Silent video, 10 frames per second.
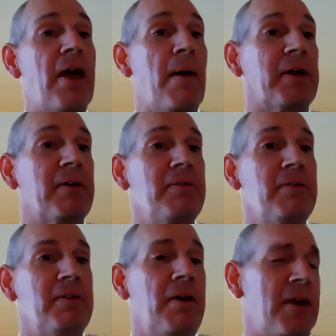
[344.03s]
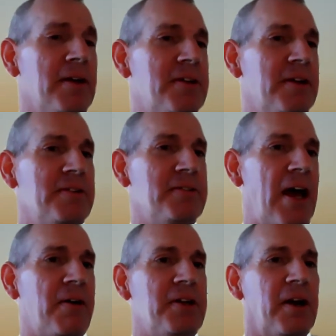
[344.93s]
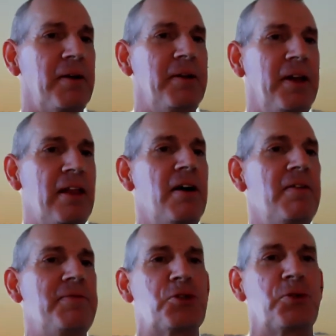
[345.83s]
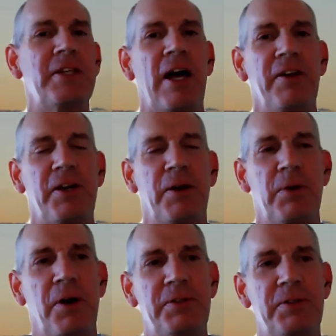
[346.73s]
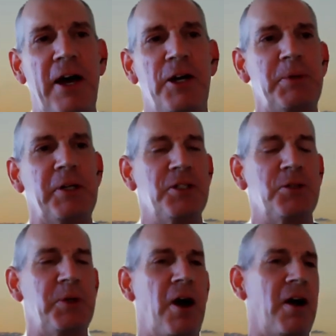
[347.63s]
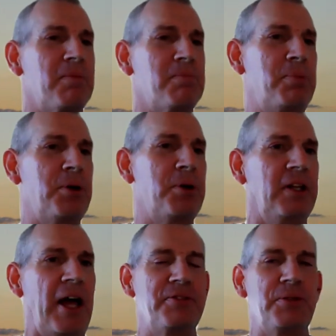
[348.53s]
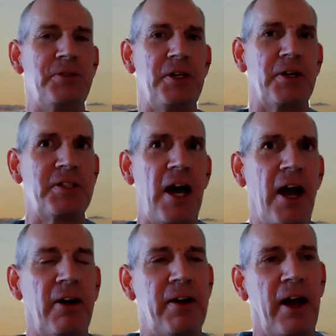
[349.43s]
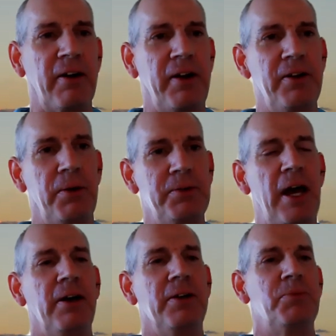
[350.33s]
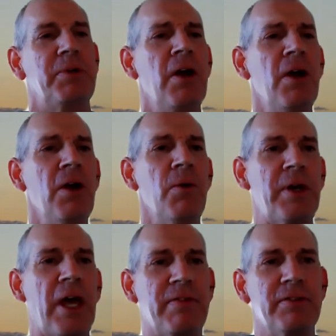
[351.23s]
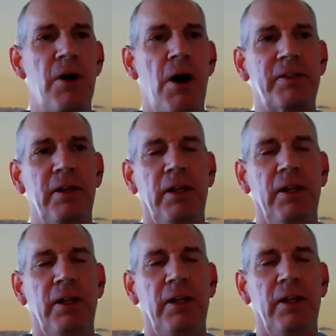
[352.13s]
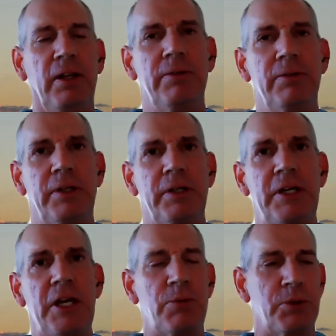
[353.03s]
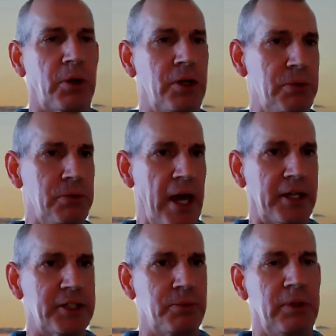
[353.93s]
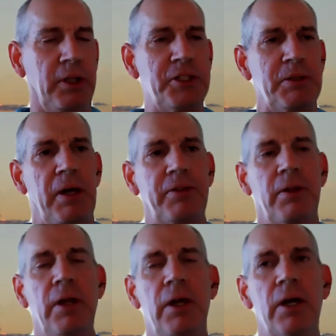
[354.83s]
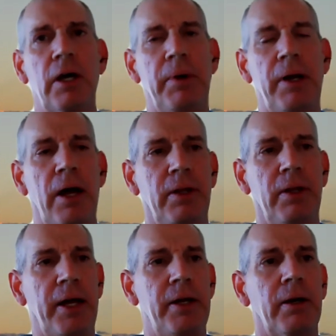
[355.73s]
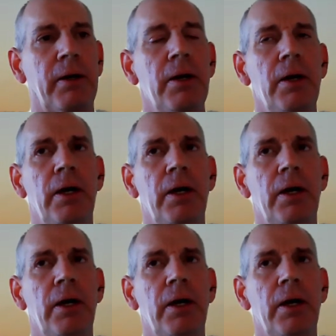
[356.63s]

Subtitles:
Oh yeah, down here, and I love the trends down here with the hotels because we are pushing the last few years higher and higher end hotels. We haven't talked a lot about the Keys, which we're going to do next with Elizabeth coming on the line here,